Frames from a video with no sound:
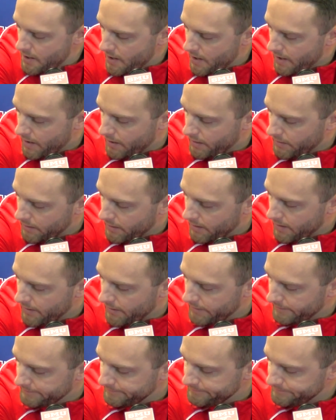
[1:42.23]

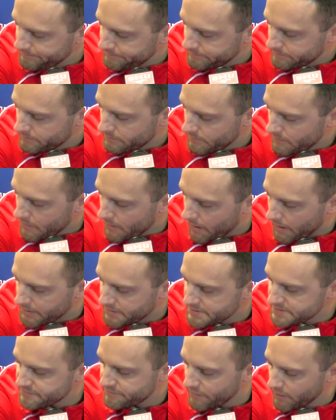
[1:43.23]
And I
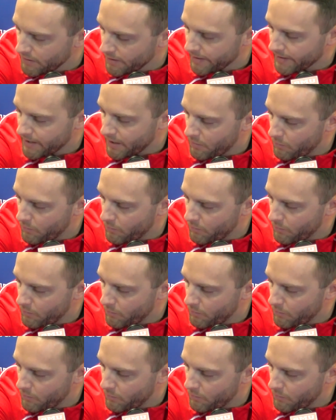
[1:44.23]
just felt like